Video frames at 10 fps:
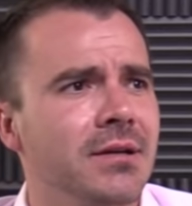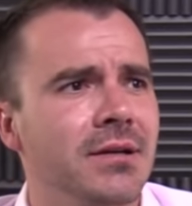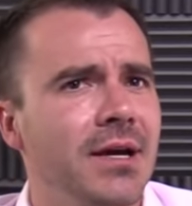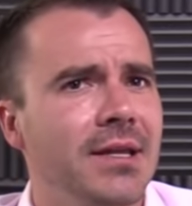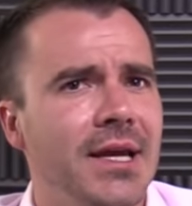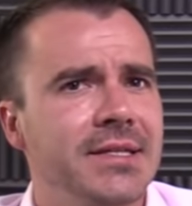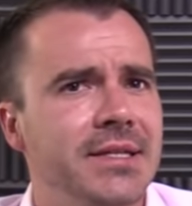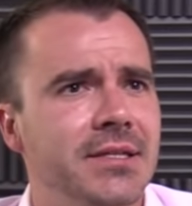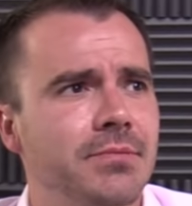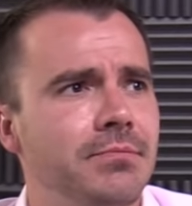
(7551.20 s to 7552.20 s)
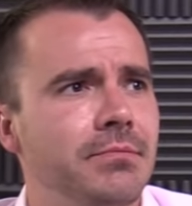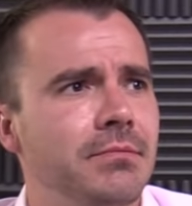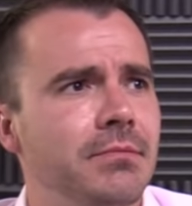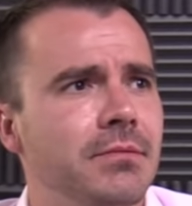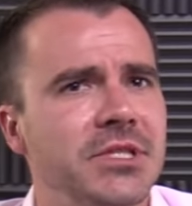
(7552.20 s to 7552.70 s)
A licensed stylist.
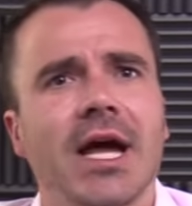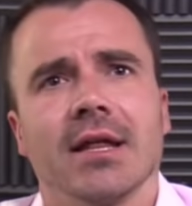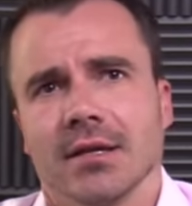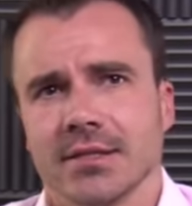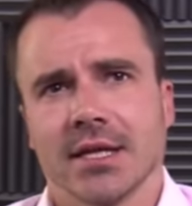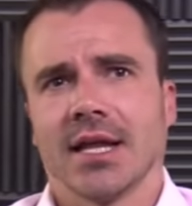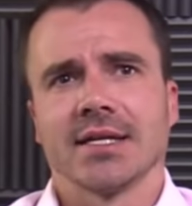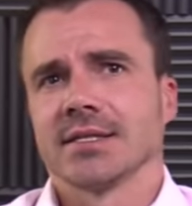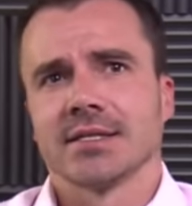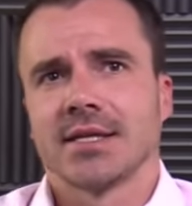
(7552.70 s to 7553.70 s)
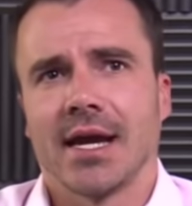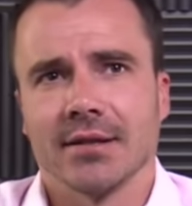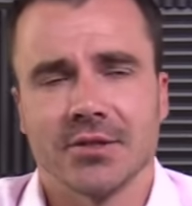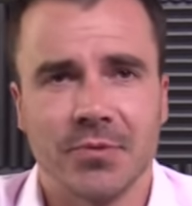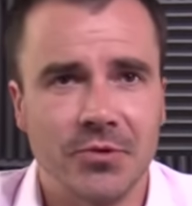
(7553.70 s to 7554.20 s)
stylist, a licensed
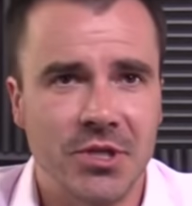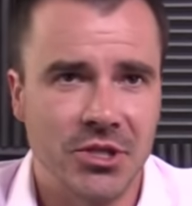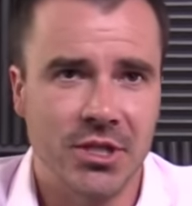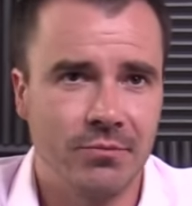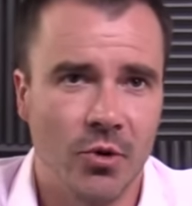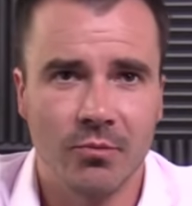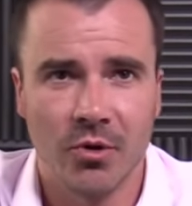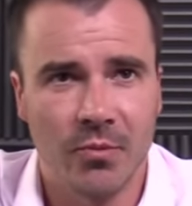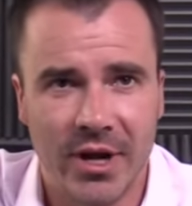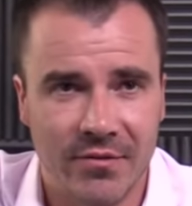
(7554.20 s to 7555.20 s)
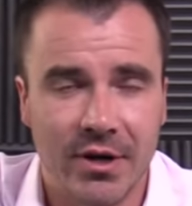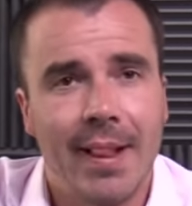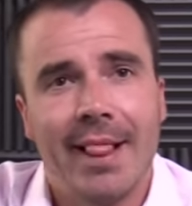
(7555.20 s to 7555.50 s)
stylist, beautician, more, more, whatever.